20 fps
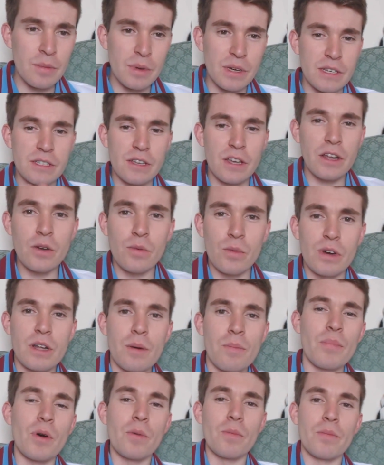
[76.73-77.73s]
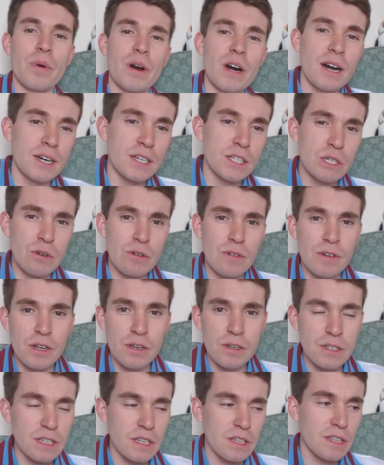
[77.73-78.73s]
because I don't want to bombard you with
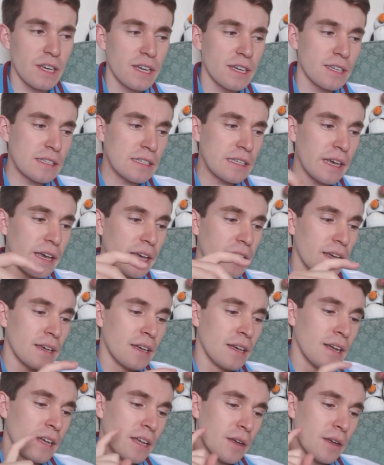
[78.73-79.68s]
loads of things here.